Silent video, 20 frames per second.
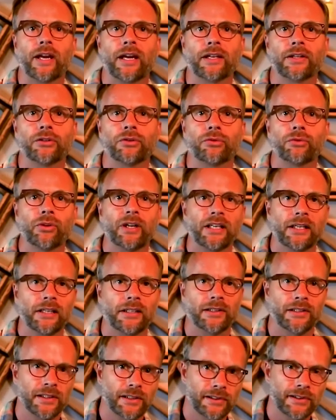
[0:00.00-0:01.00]
that is
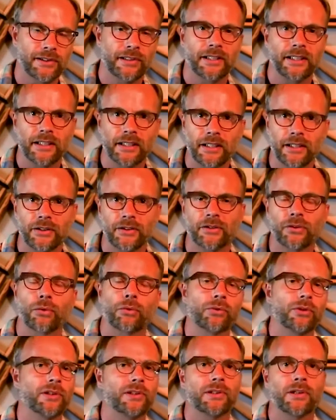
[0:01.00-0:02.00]
creating dis ease
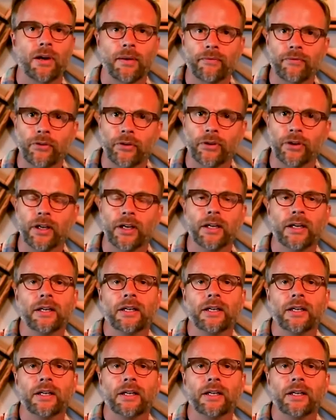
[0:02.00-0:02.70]
or discomfort